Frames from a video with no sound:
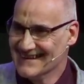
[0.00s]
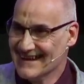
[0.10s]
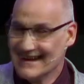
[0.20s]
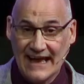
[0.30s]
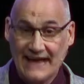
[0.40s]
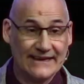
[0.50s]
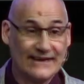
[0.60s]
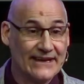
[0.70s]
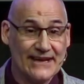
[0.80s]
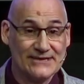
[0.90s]
And he did
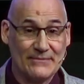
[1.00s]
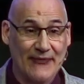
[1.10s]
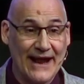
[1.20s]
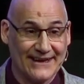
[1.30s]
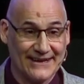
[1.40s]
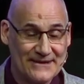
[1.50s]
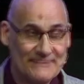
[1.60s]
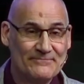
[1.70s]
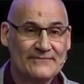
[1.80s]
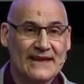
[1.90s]
it as a prank,
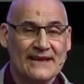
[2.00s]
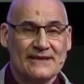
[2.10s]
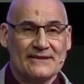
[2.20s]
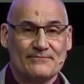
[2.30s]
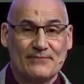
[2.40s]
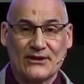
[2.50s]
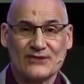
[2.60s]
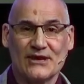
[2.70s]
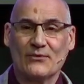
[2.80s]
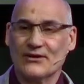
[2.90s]
because he
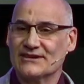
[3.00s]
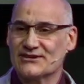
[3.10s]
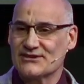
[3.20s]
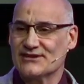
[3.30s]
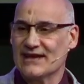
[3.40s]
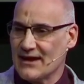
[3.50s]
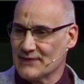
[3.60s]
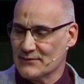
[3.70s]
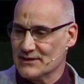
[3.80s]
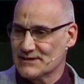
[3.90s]
wanted to see how they
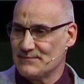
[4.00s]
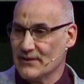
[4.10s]
would respond.